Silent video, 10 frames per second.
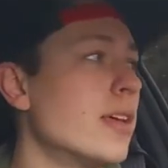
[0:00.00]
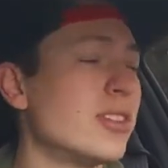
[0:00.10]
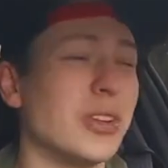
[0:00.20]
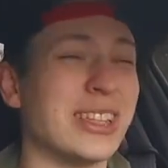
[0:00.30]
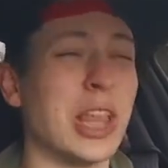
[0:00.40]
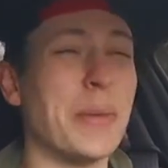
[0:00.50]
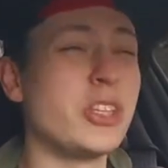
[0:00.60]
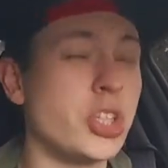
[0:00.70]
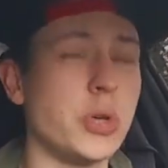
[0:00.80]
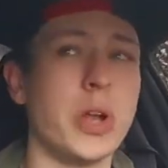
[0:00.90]
So it's a little
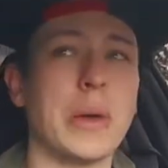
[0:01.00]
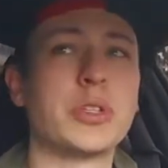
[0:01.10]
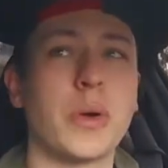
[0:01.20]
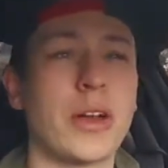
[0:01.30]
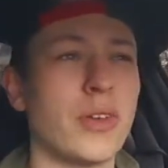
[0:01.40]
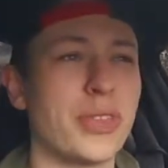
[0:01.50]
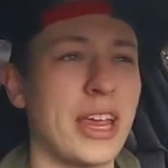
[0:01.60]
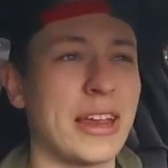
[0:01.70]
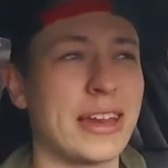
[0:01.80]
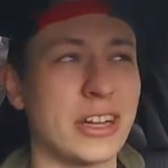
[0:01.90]
bit chewed up, so I don't think
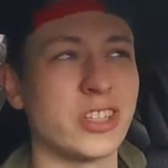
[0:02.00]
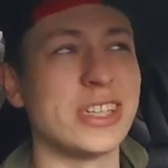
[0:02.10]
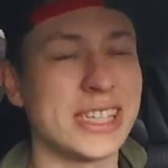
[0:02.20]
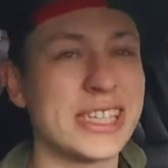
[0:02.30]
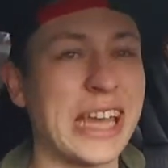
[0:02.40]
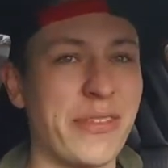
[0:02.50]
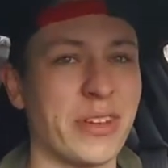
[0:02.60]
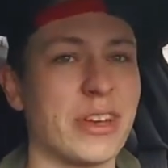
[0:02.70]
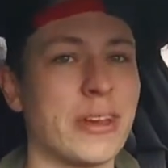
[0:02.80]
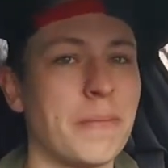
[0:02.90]
I can actually save
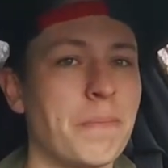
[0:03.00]
it.